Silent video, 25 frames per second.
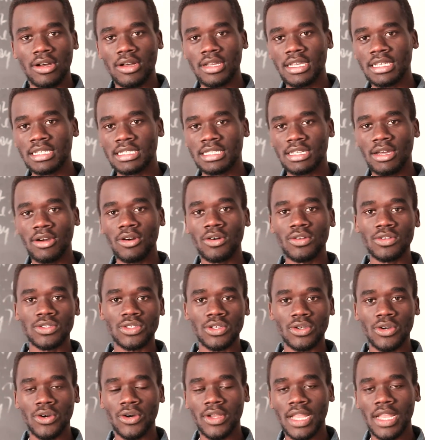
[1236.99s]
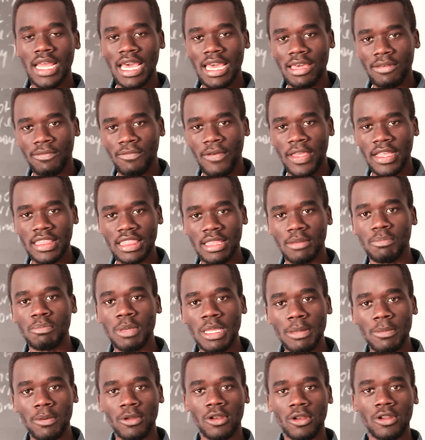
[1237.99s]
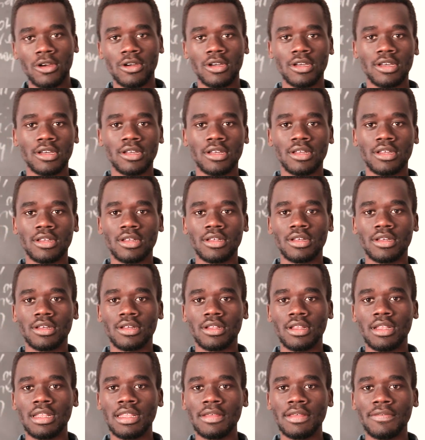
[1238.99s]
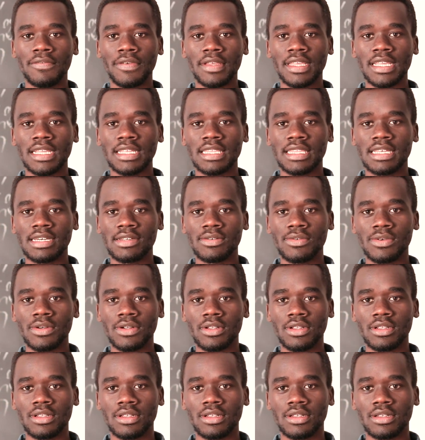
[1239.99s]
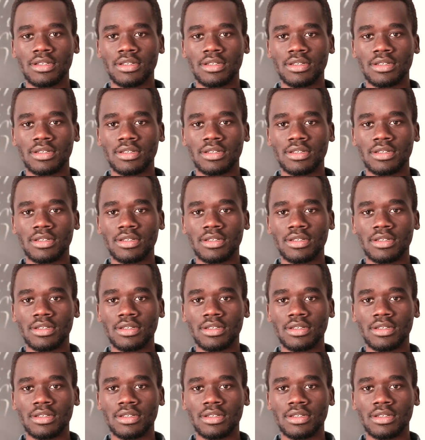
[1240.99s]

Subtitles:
is also going to affect the people living in that world.